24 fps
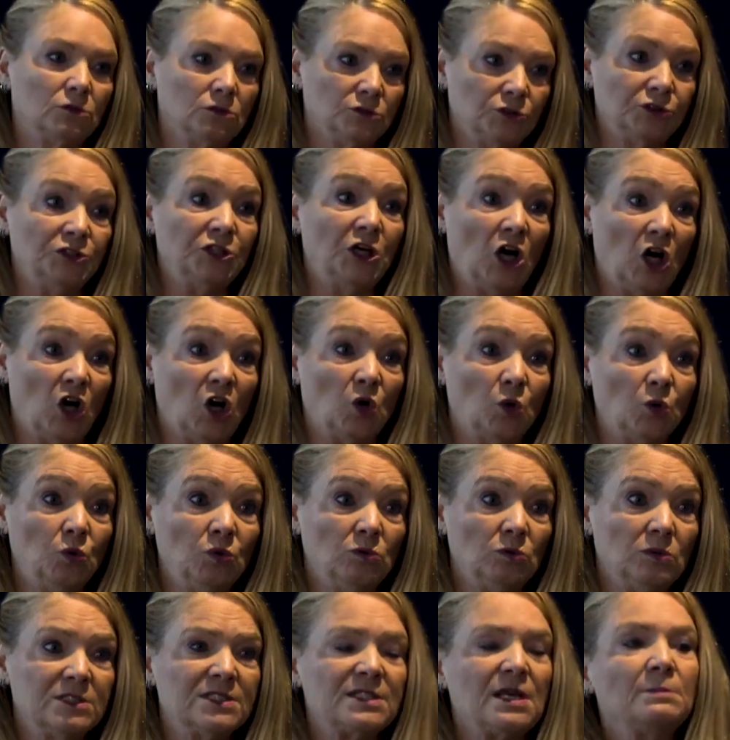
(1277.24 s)
No.
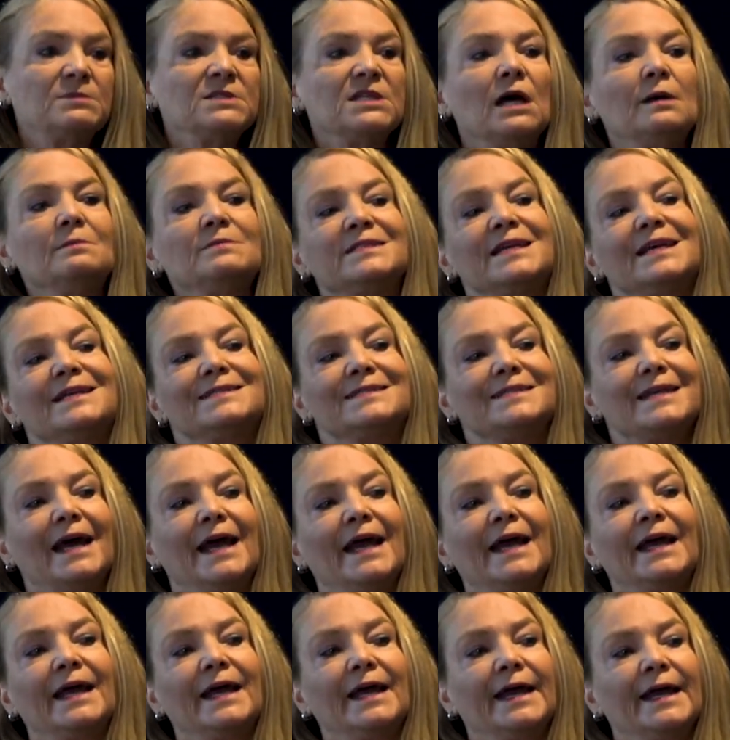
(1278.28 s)
Sometimes they
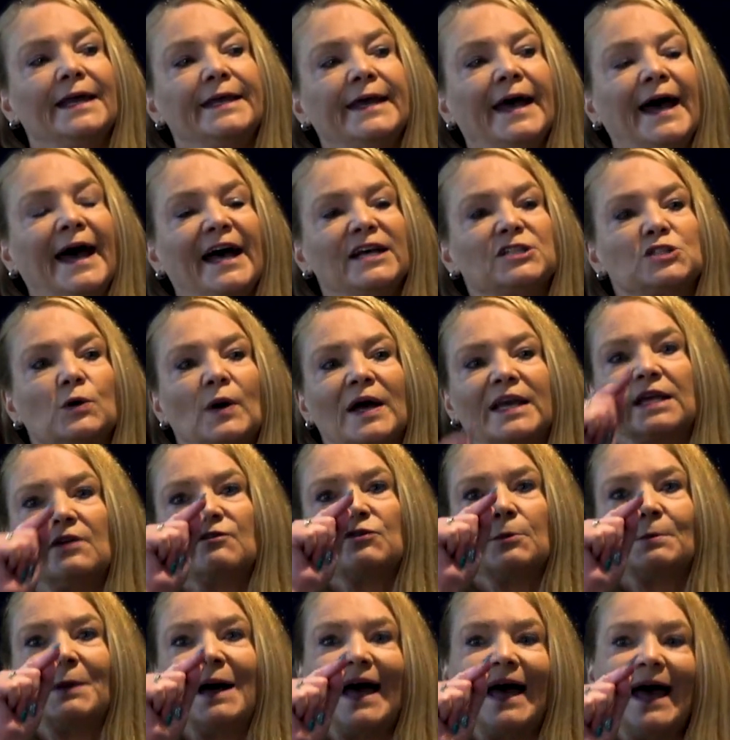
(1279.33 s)
say, yeah, so I give
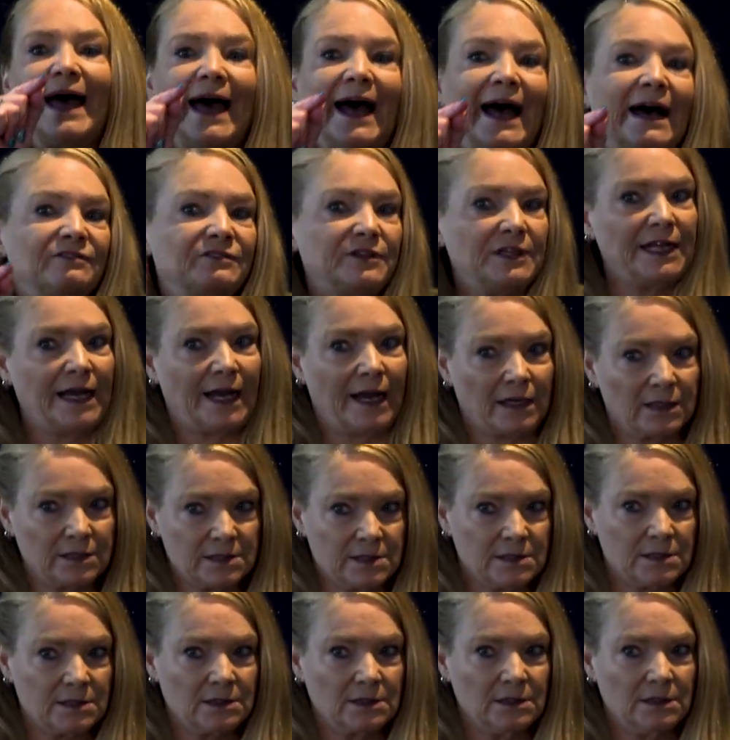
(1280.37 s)
them a half an
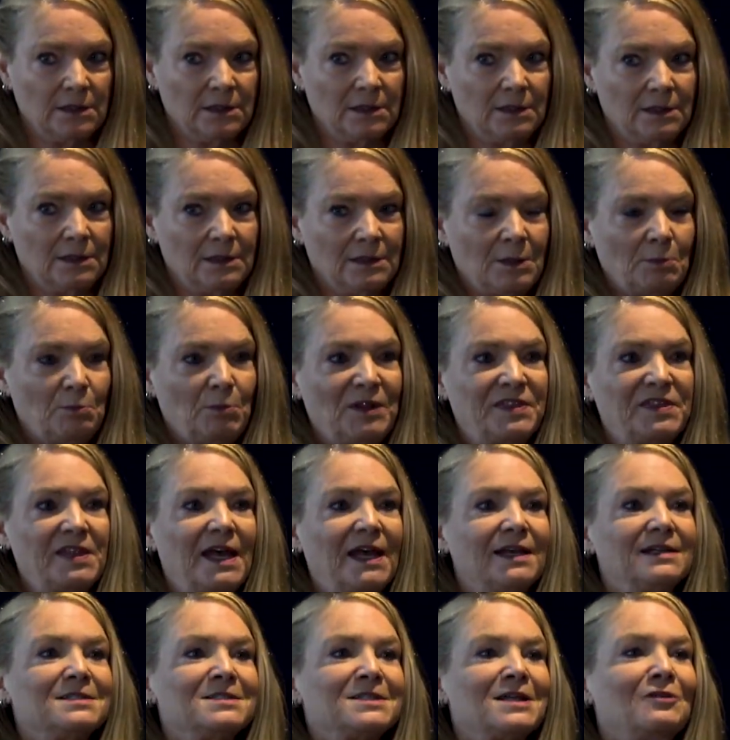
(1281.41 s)
X. But
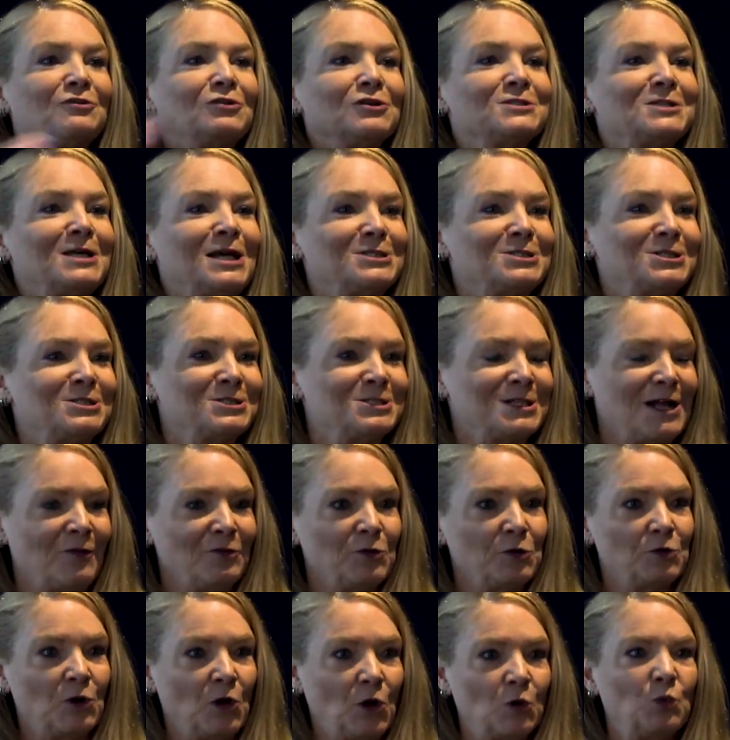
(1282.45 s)
then several sessions down
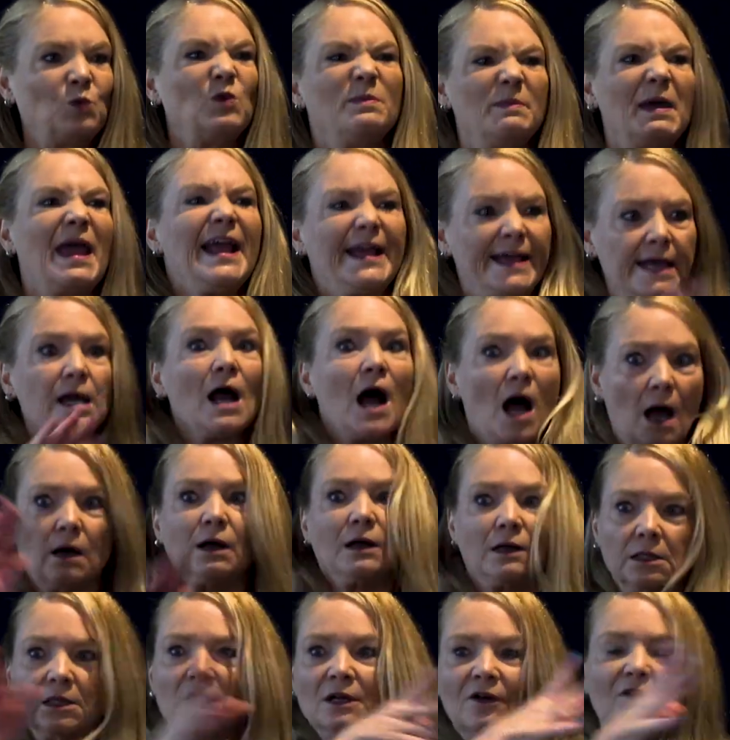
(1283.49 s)
the road, we make it
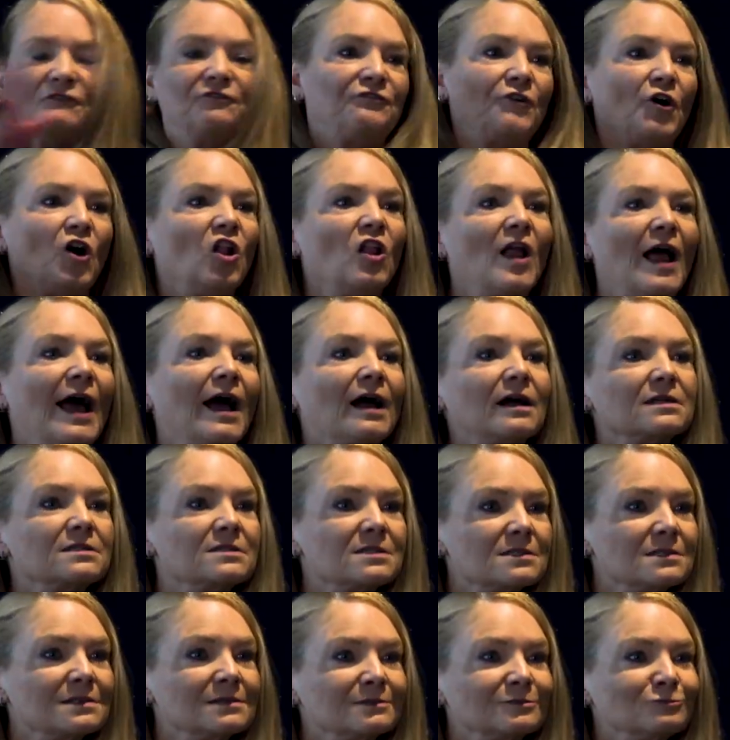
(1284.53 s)
a full
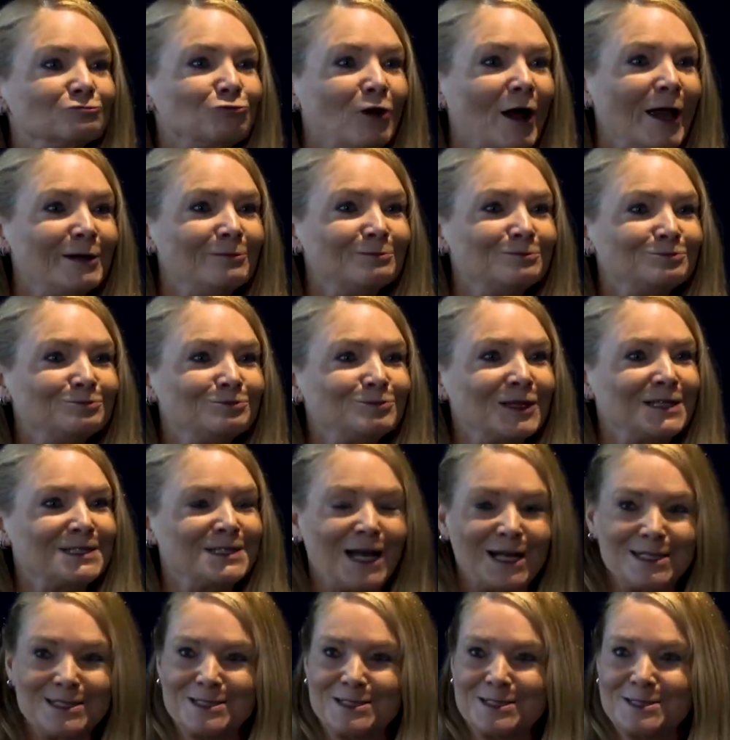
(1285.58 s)
X, right?
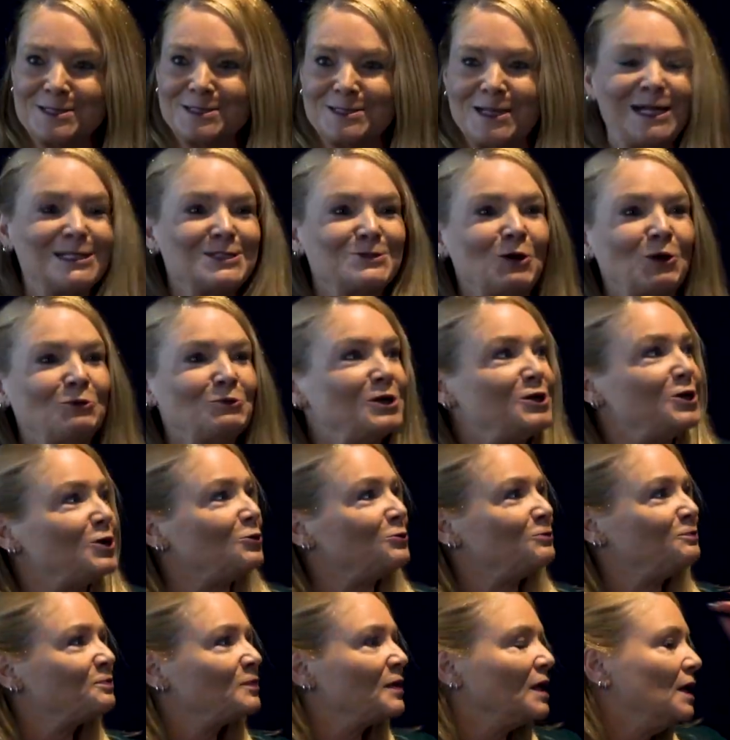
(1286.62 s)
Because that's what we do.